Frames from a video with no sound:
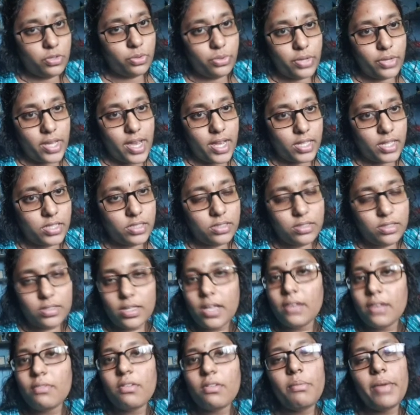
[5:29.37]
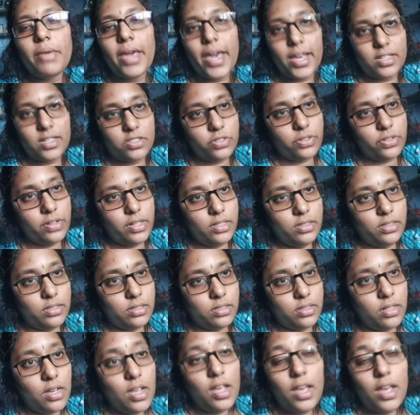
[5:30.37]
2 reactions and will be
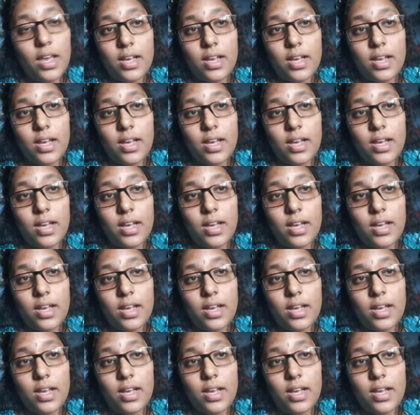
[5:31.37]
excreted.